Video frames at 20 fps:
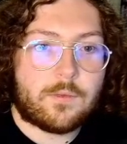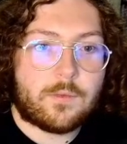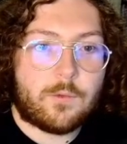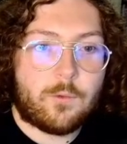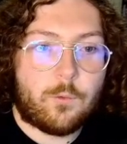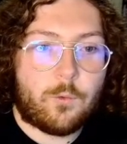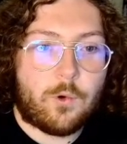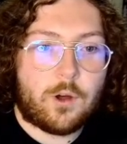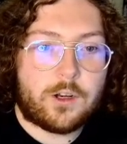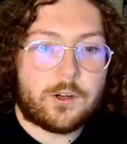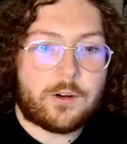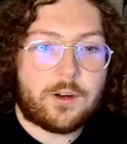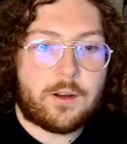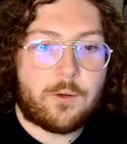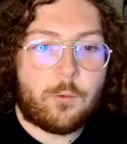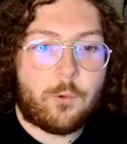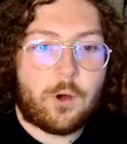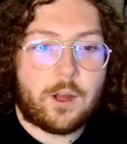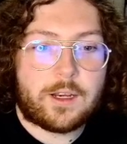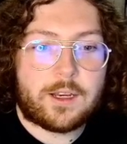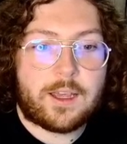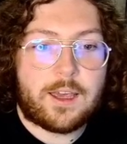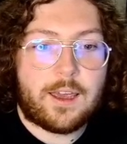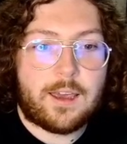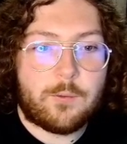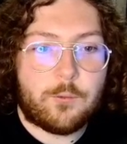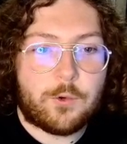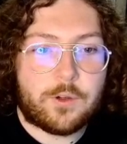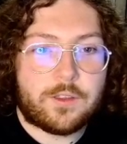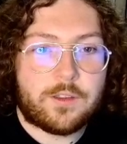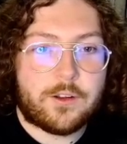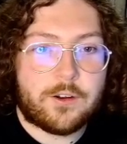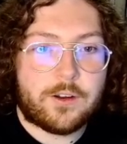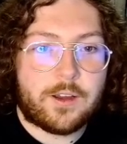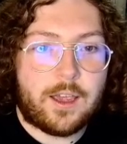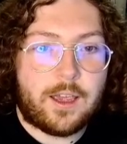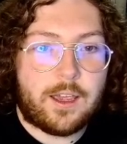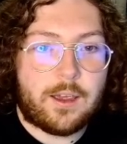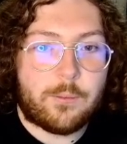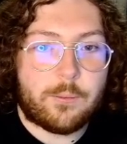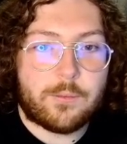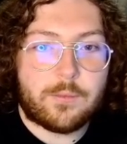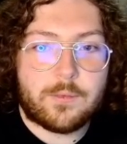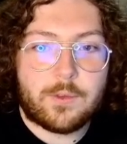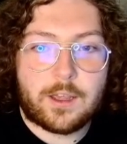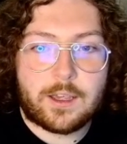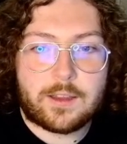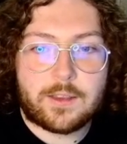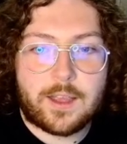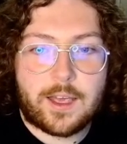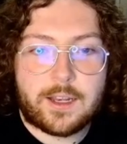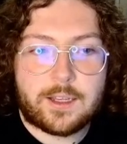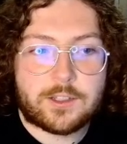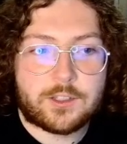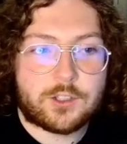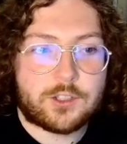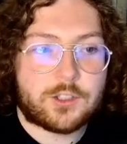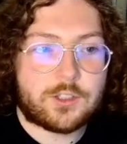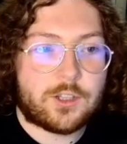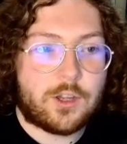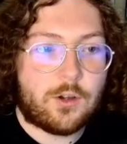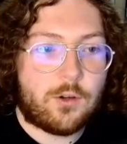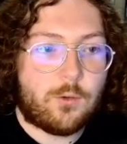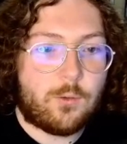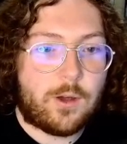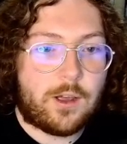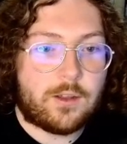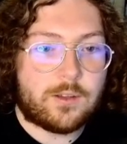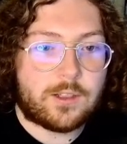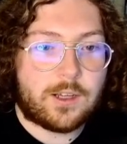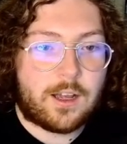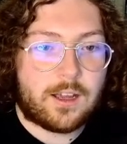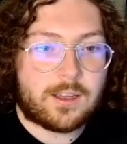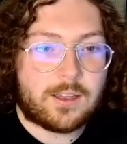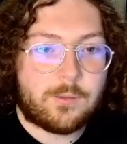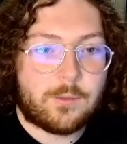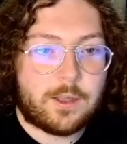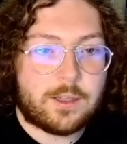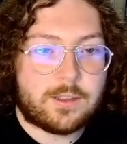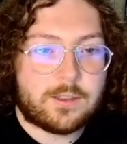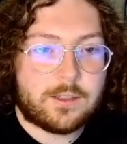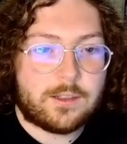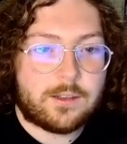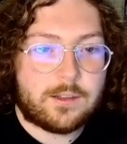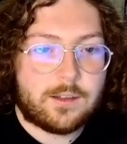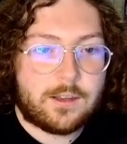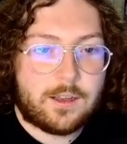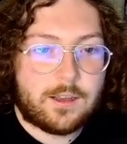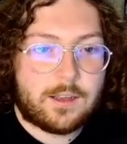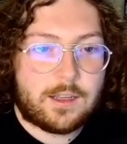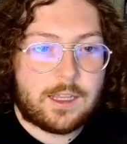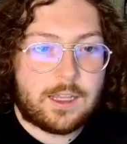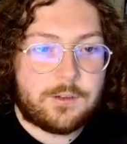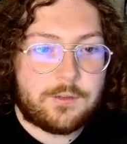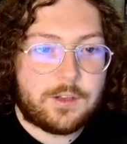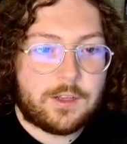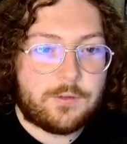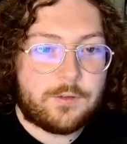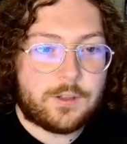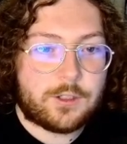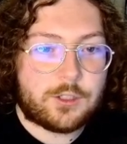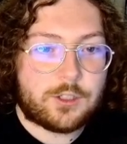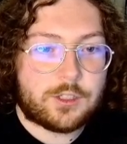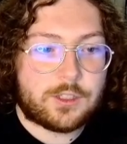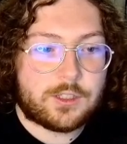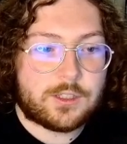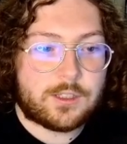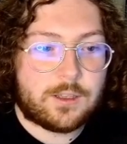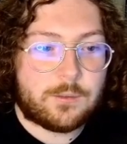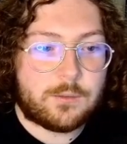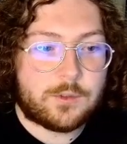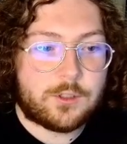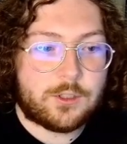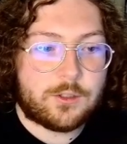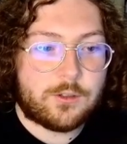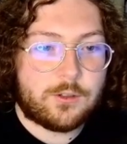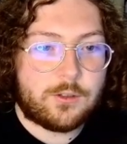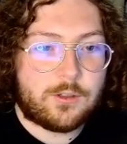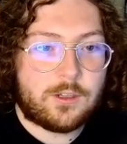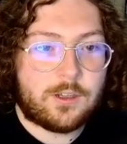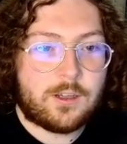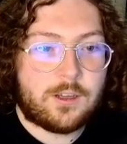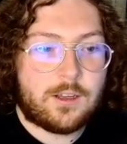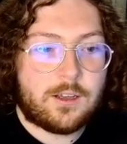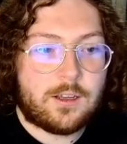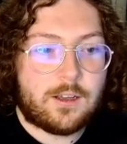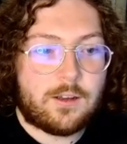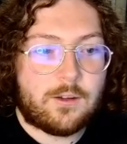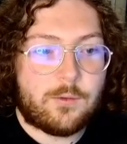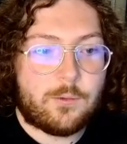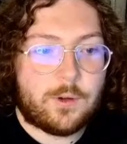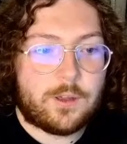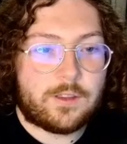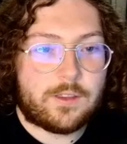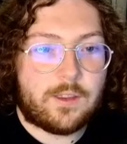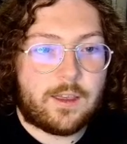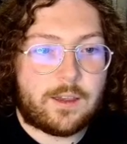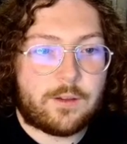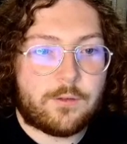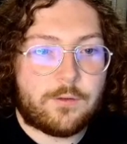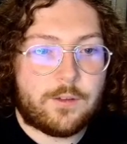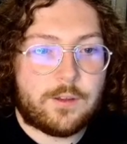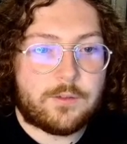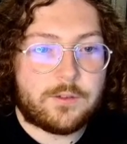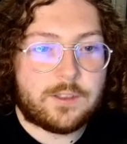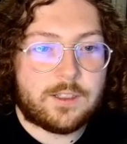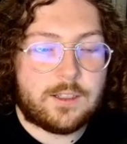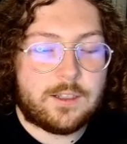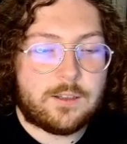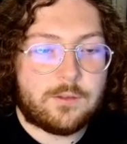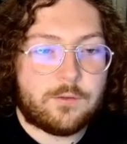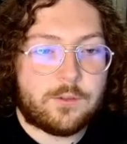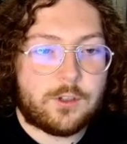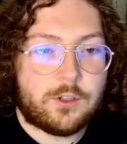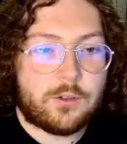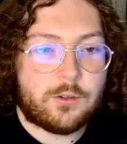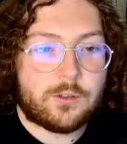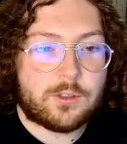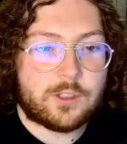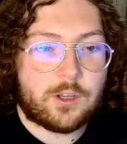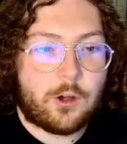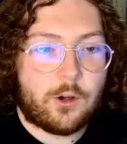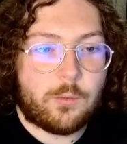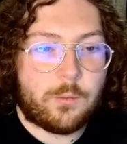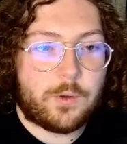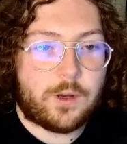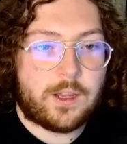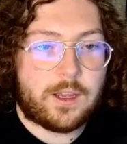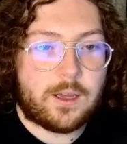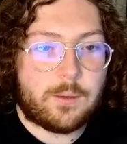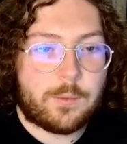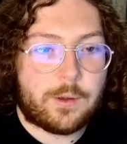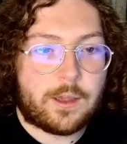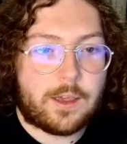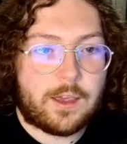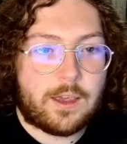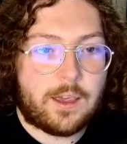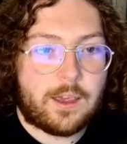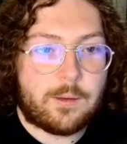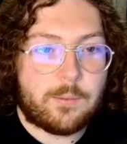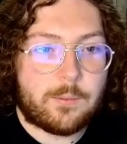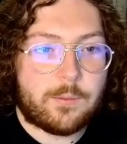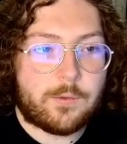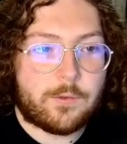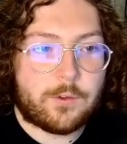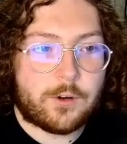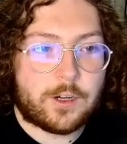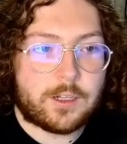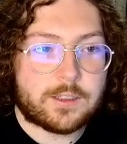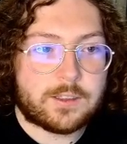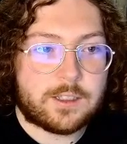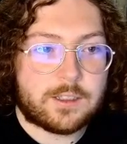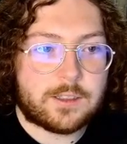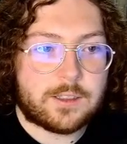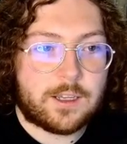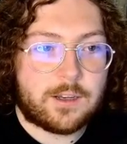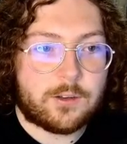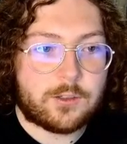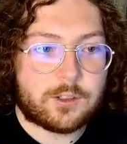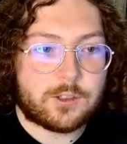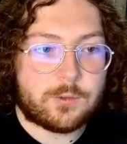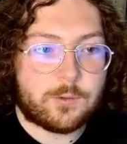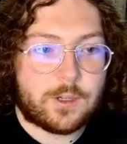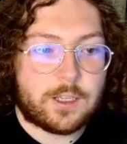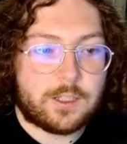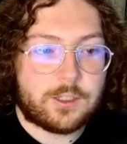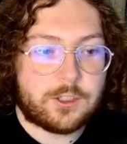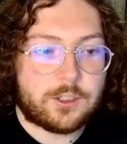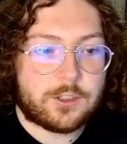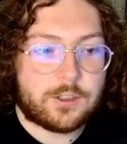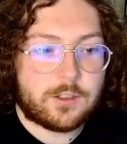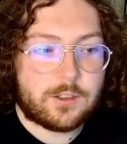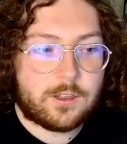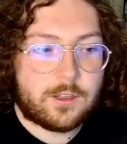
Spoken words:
wondering what came with your game. Like that is so well documented. Even if it's just some dude with like 15 views opening up a game for his Nintendo Switch.